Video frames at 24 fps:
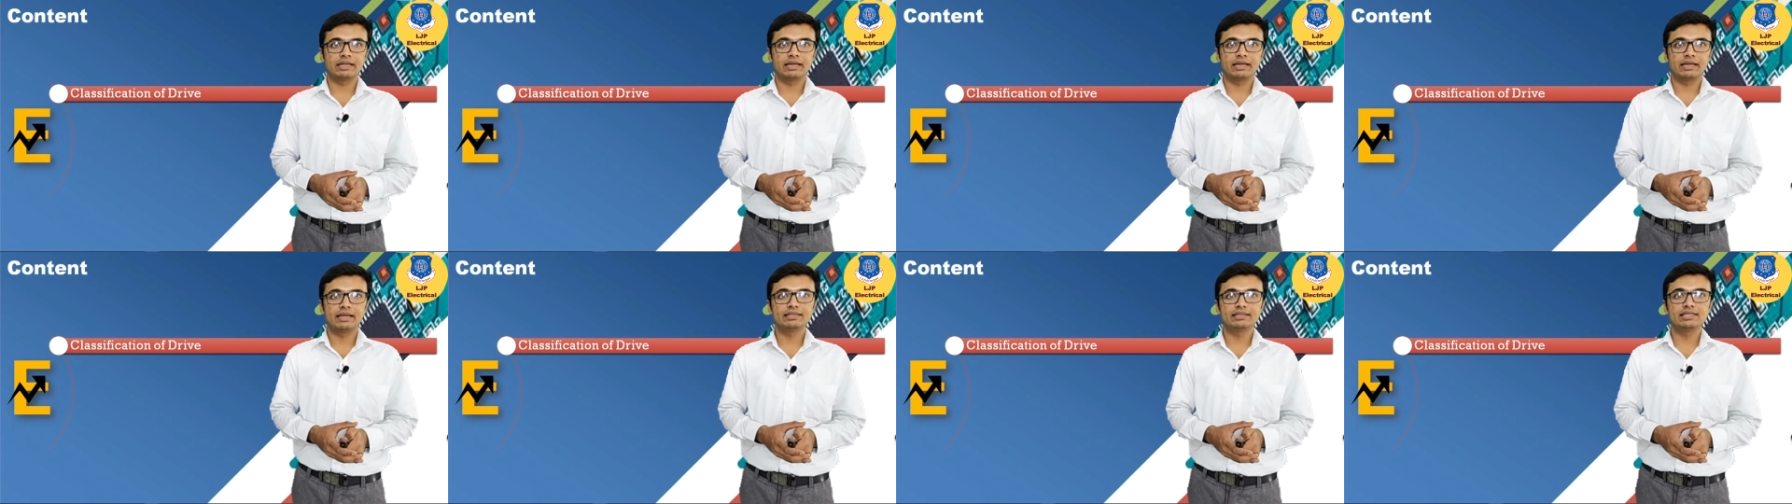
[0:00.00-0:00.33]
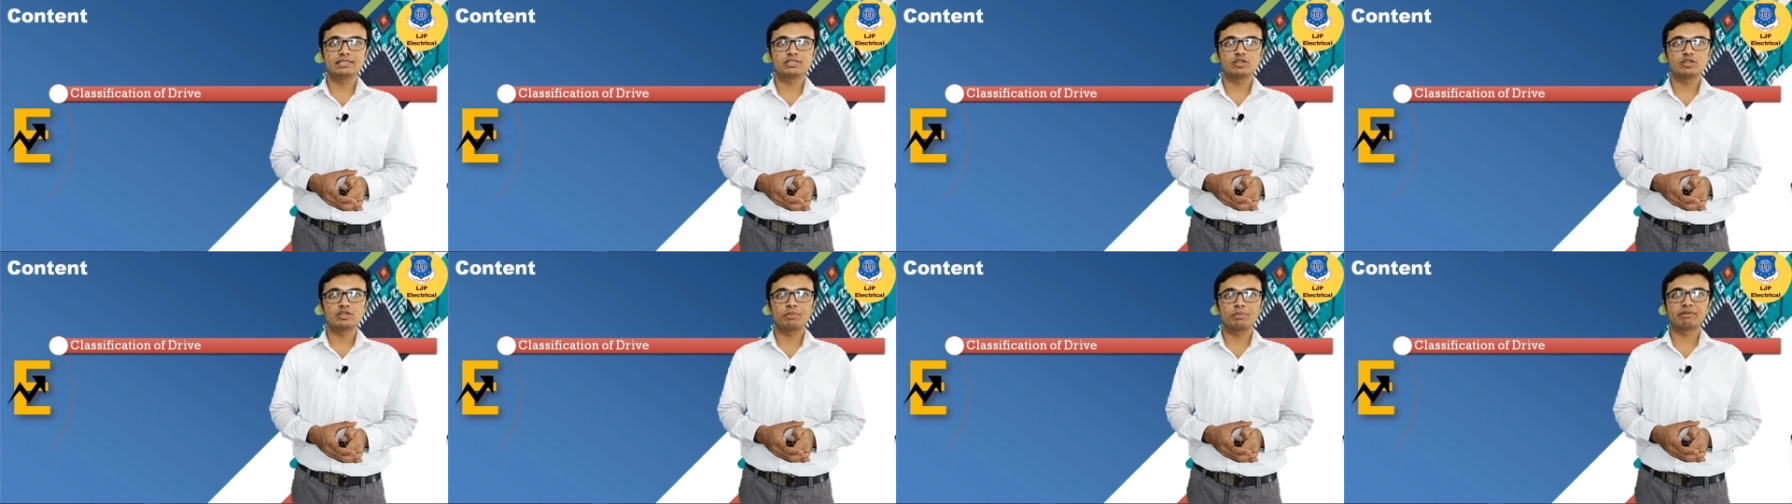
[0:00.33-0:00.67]
In this
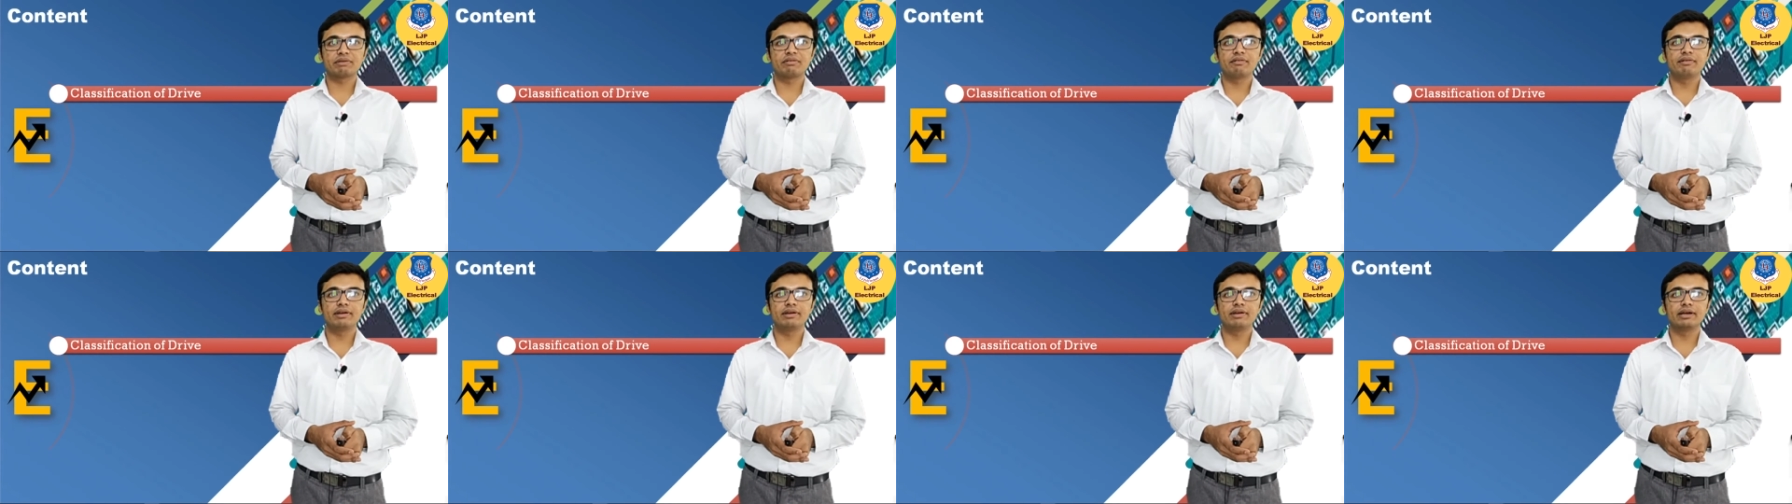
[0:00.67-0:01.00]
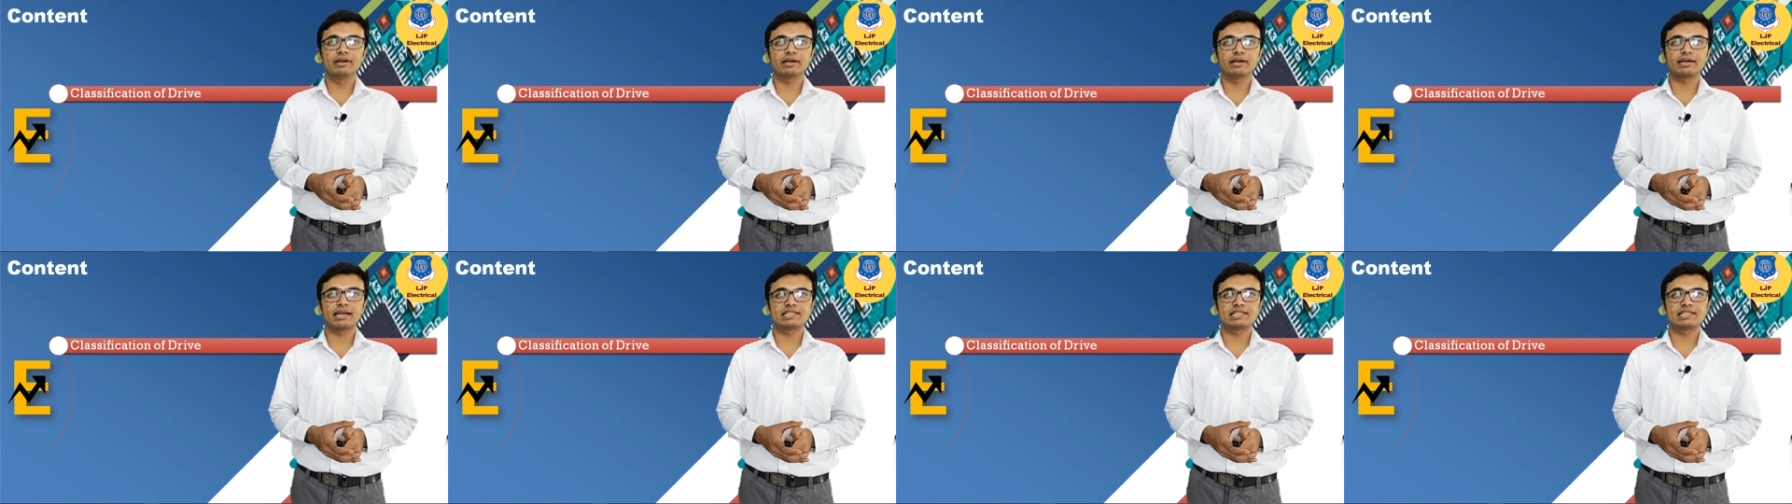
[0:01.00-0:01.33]
topic we will
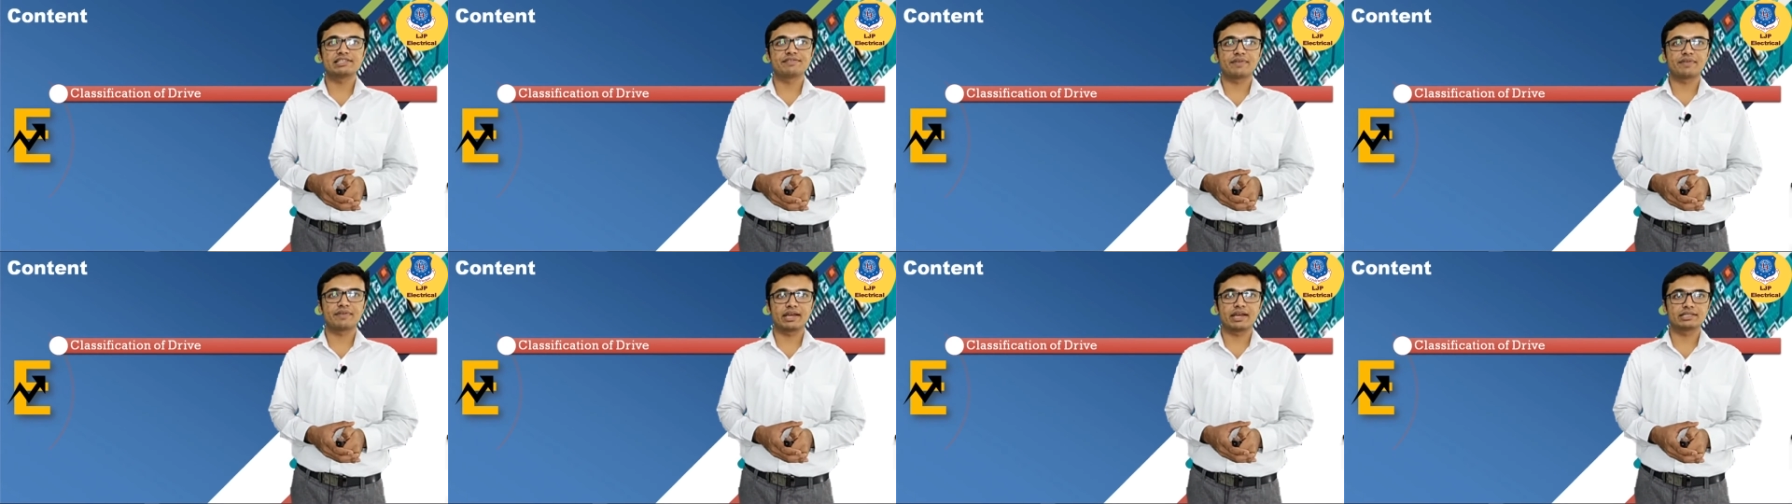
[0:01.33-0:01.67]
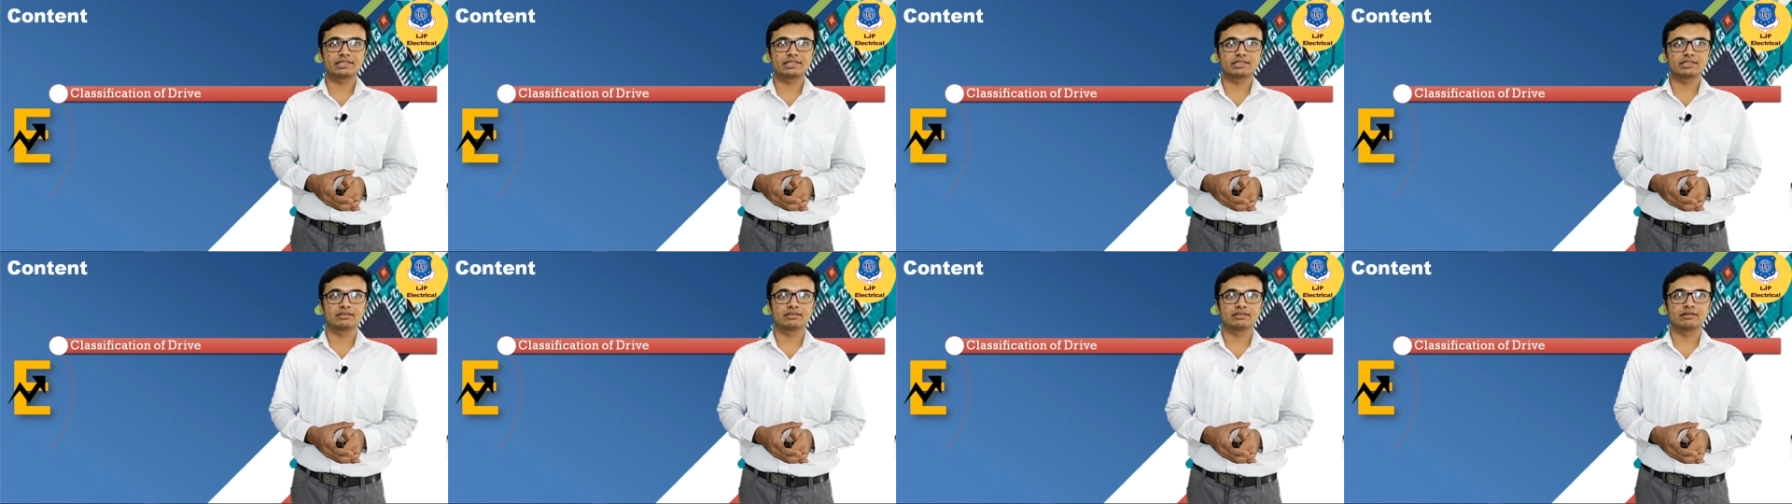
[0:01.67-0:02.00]
learn
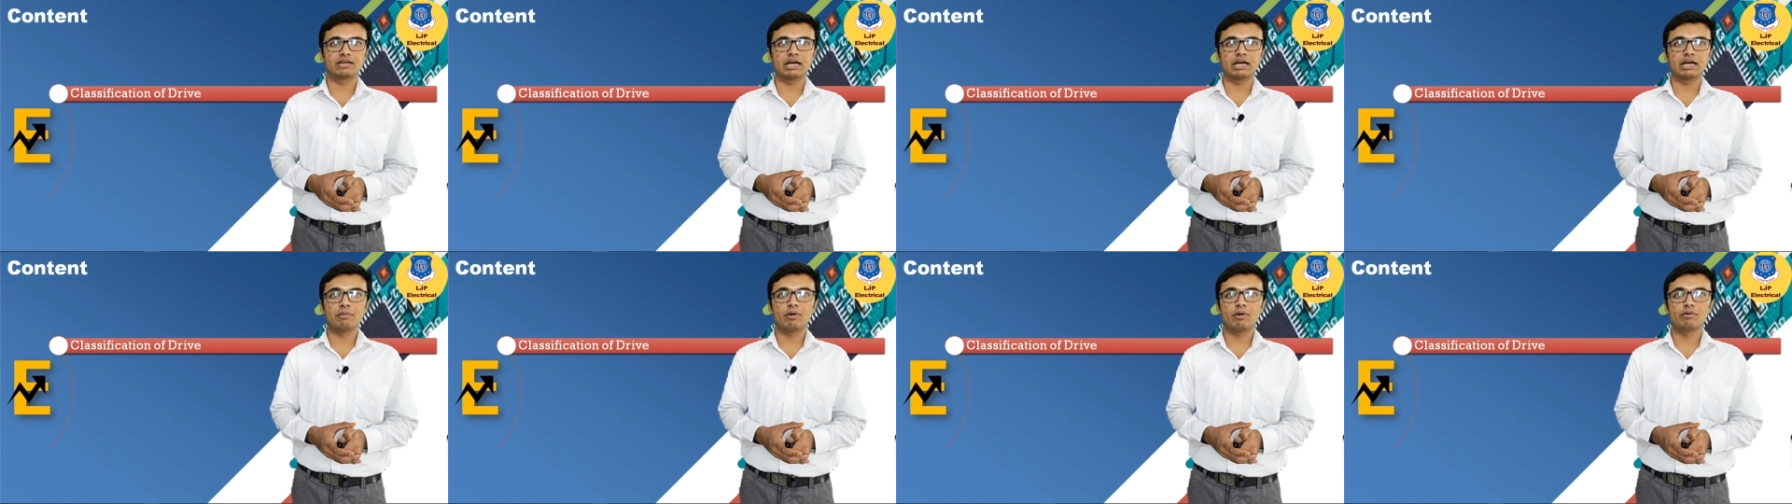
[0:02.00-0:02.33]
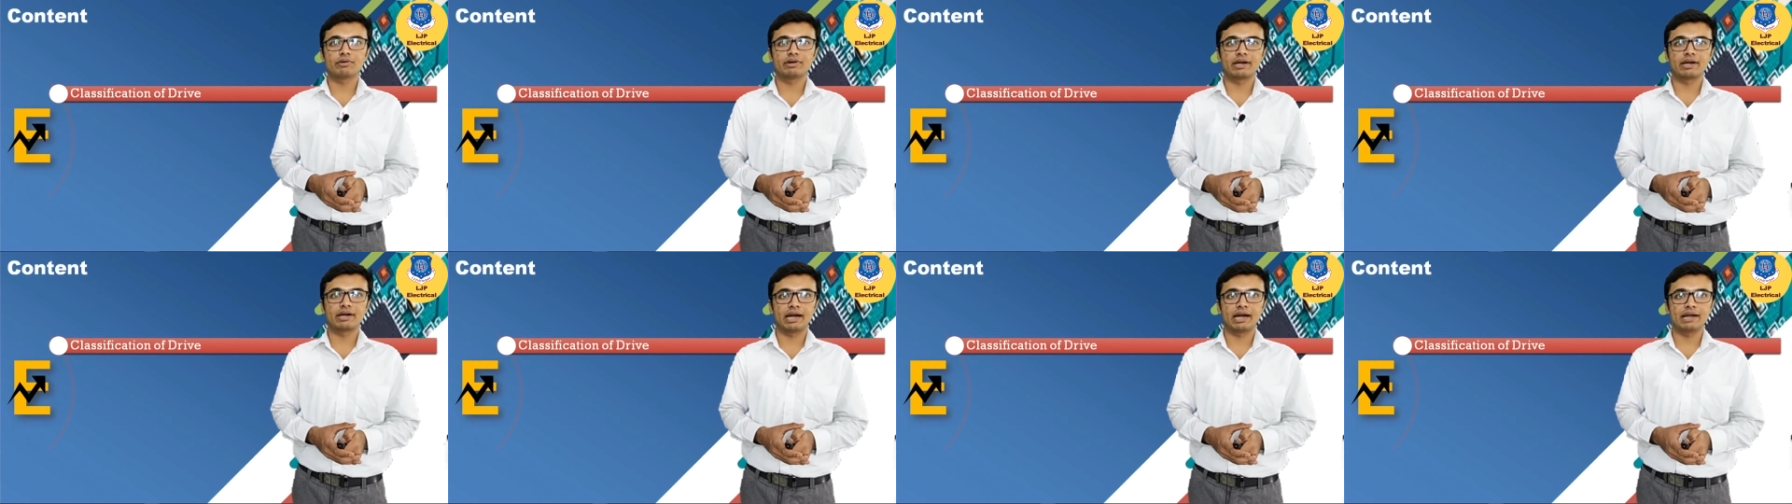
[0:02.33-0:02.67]
classification
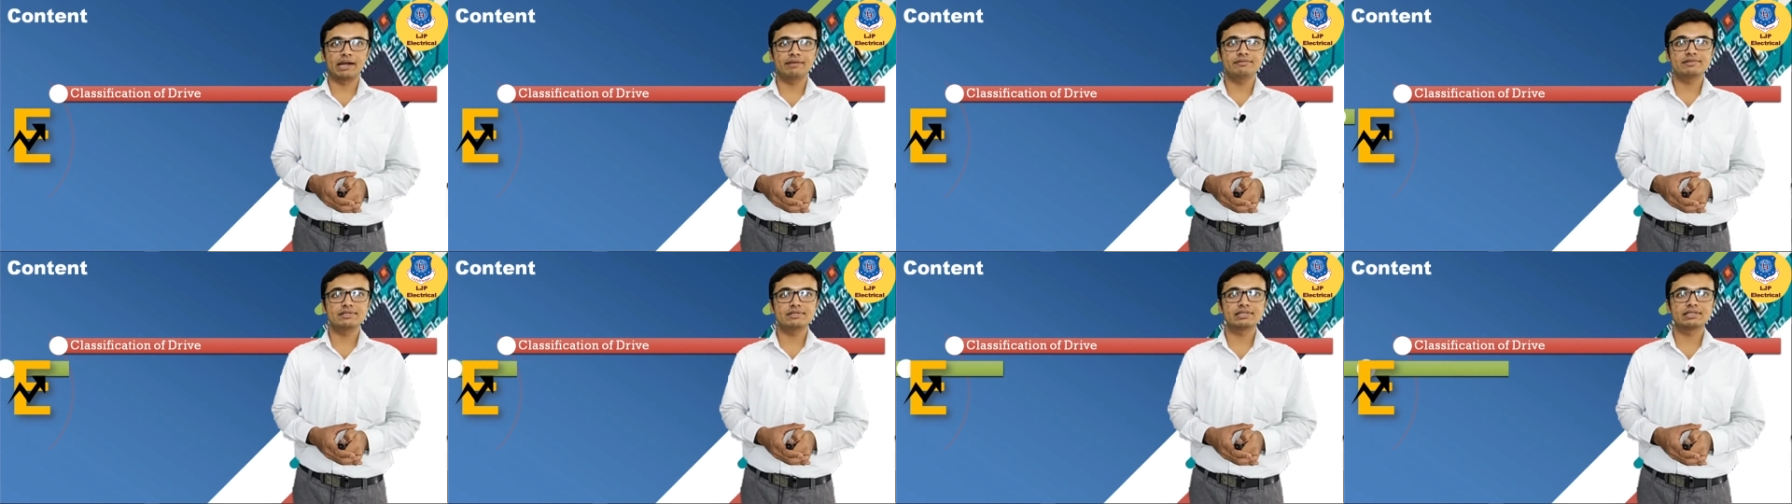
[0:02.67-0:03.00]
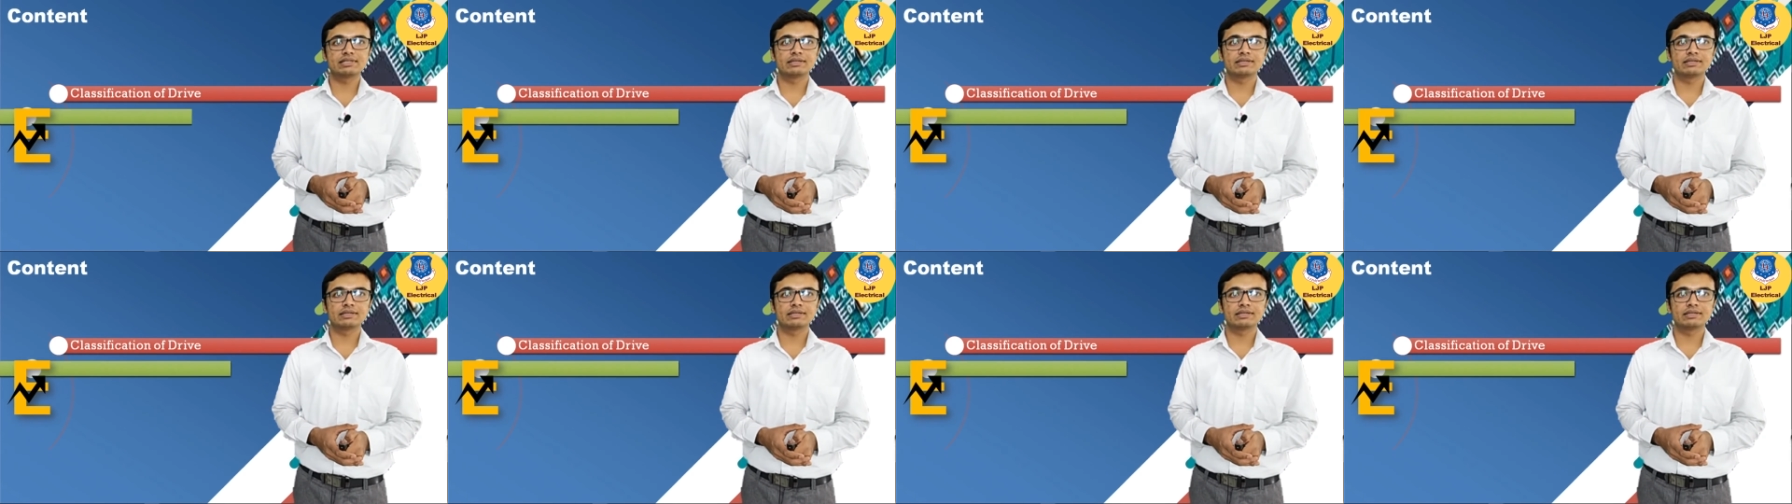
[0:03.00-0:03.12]
about drives,